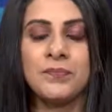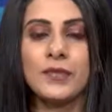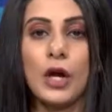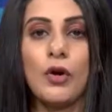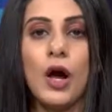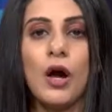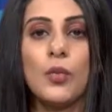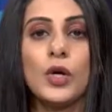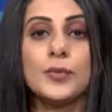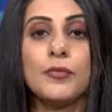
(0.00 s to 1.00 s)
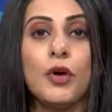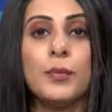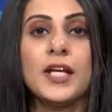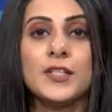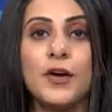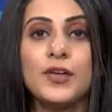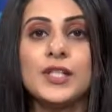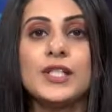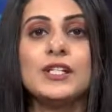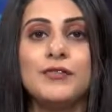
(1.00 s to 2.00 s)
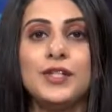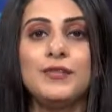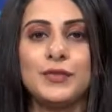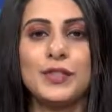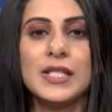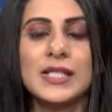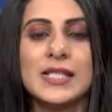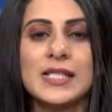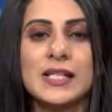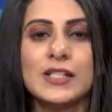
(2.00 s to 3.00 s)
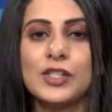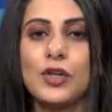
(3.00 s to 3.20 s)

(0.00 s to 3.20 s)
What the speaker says: Now, what's performing as far as the Nifty 50 is concerned?